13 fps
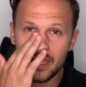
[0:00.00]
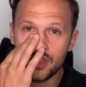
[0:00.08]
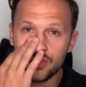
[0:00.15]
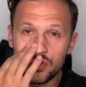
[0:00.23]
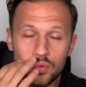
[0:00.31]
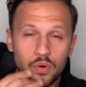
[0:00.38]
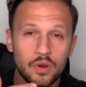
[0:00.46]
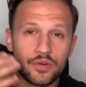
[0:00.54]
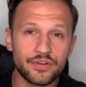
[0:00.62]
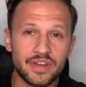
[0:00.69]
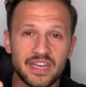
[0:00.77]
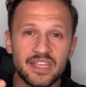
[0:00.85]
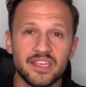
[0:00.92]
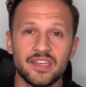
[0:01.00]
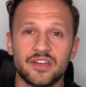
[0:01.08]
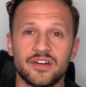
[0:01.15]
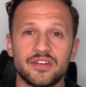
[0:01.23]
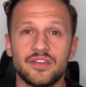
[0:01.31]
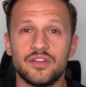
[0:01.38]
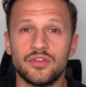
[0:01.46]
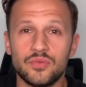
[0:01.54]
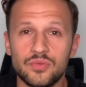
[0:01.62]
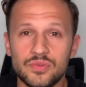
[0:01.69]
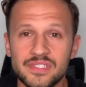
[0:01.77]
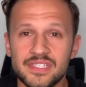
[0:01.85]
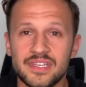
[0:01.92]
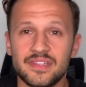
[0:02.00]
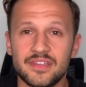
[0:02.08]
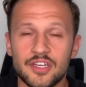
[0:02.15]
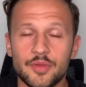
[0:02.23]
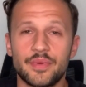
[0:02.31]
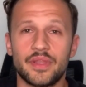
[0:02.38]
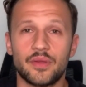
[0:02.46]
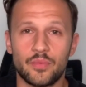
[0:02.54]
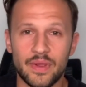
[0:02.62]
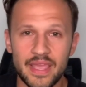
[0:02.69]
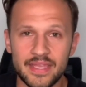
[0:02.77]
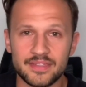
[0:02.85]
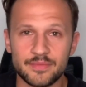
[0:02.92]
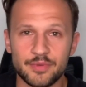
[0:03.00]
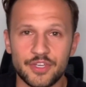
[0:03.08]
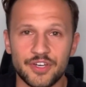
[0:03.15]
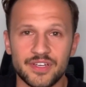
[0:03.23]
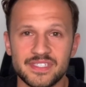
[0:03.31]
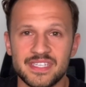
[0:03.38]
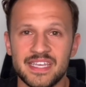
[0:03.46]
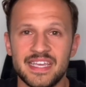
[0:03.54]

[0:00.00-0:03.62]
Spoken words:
you already gonna lose a little bit of weight because